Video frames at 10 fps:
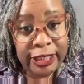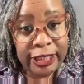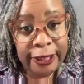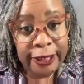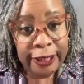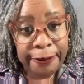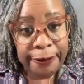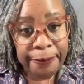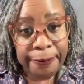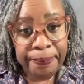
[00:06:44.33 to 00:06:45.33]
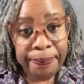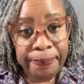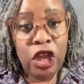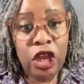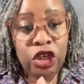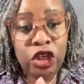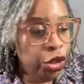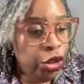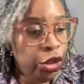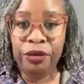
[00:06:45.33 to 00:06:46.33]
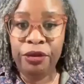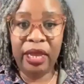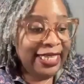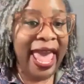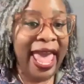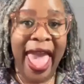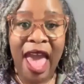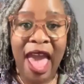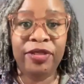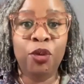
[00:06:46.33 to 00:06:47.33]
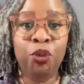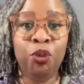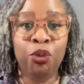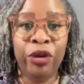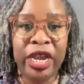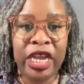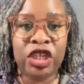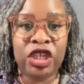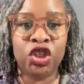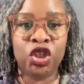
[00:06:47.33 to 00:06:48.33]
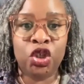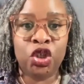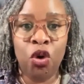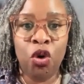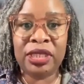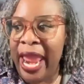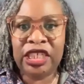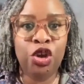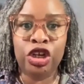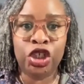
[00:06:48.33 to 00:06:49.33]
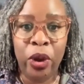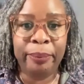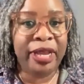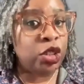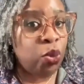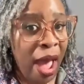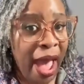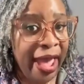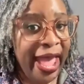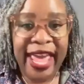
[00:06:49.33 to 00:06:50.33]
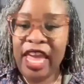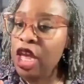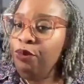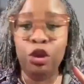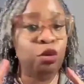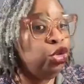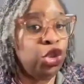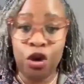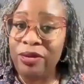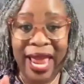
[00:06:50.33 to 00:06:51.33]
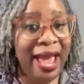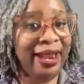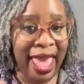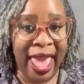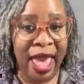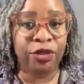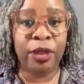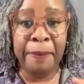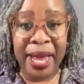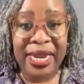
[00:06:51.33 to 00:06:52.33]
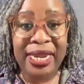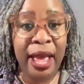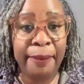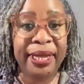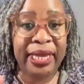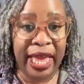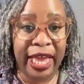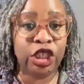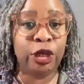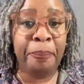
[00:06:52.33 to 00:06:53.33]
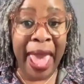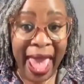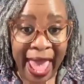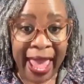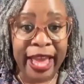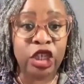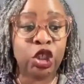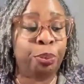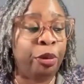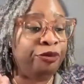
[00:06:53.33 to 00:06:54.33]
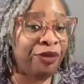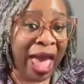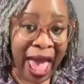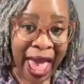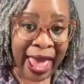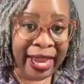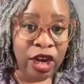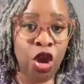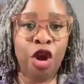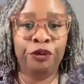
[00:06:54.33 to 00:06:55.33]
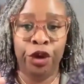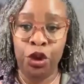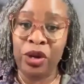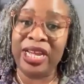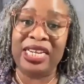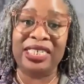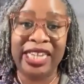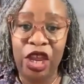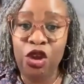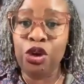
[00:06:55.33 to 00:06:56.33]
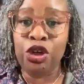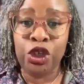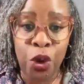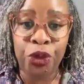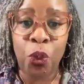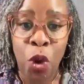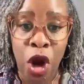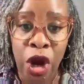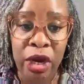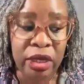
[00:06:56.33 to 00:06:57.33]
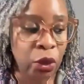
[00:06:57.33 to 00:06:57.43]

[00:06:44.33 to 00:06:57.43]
to the community and to have the resource to pay to continue to do it. Because why? If you do not have the money coming in to pay, to provide for you to continue to do the work